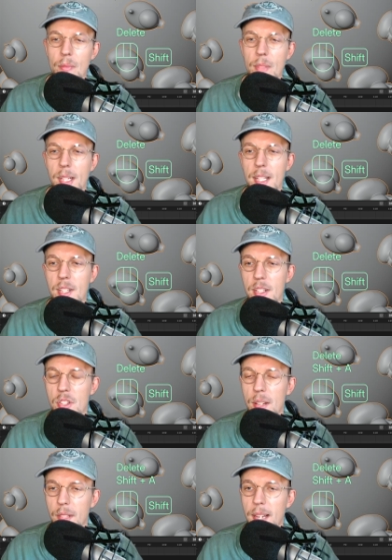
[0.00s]
Let's hit
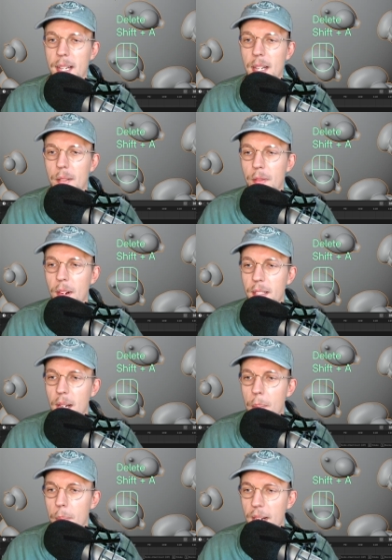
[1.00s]
shift A and find
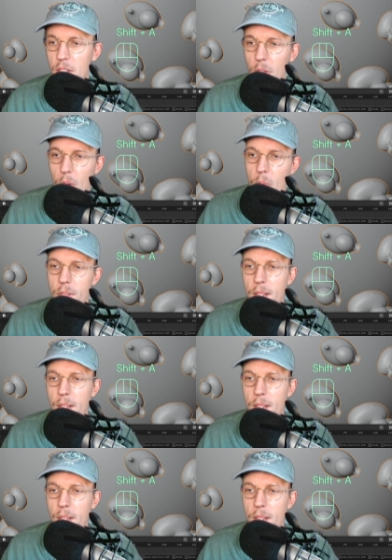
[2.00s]
a mix node,